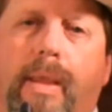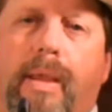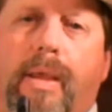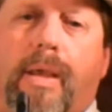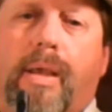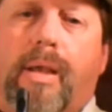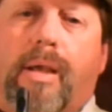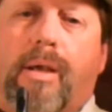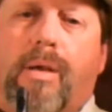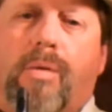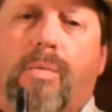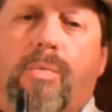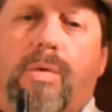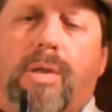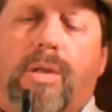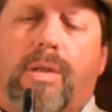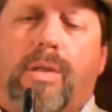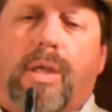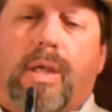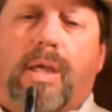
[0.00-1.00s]
here
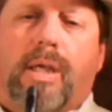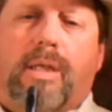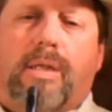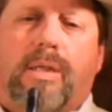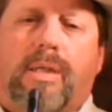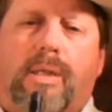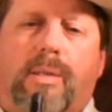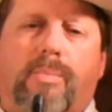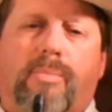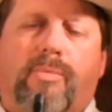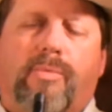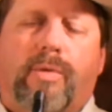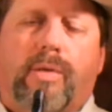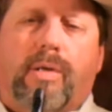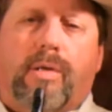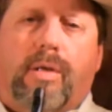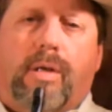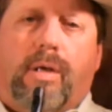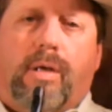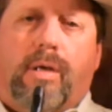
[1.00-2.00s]
with a tip for
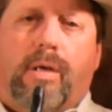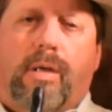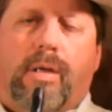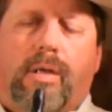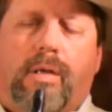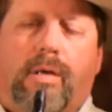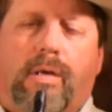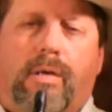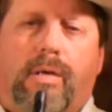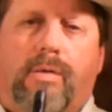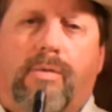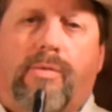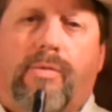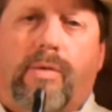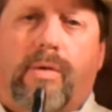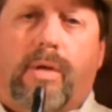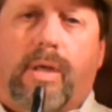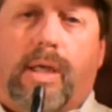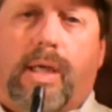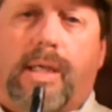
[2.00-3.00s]
your lawn on
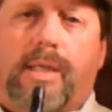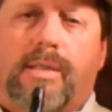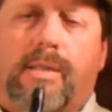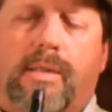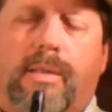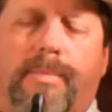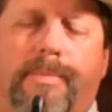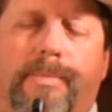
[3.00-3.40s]
fertilizing.